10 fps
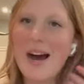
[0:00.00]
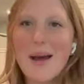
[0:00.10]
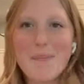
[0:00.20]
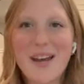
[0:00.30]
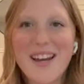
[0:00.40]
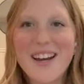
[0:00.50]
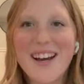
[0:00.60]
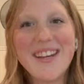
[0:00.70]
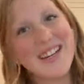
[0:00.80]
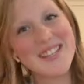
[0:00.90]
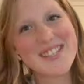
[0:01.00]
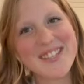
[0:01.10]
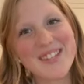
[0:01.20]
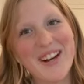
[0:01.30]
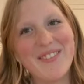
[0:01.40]
I made an
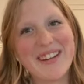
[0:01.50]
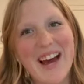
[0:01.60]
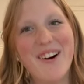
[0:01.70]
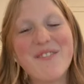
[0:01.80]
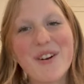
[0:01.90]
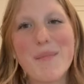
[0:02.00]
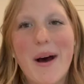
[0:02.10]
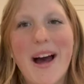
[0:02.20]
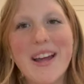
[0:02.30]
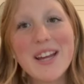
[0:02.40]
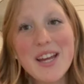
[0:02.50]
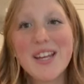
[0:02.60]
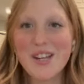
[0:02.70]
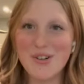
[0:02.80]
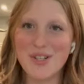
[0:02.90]
Instagram account for my
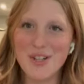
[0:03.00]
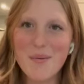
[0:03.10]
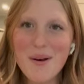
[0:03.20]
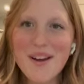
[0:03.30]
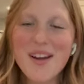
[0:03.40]
YouTube.